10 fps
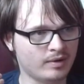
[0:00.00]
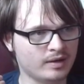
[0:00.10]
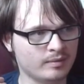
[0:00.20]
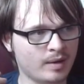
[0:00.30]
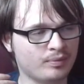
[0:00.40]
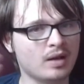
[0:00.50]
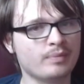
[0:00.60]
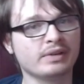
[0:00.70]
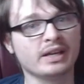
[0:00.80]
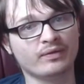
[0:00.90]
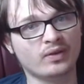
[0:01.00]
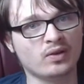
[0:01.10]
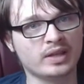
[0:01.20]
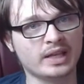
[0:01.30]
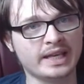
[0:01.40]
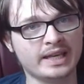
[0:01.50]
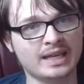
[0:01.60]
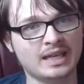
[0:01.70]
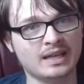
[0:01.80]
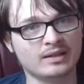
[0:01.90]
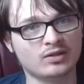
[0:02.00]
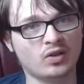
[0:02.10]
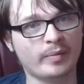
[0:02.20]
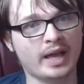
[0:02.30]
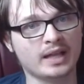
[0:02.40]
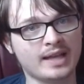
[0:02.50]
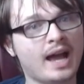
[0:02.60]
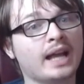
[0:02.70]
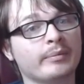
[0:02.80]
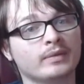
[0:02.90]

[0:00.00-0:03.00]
appropriate for the summer time.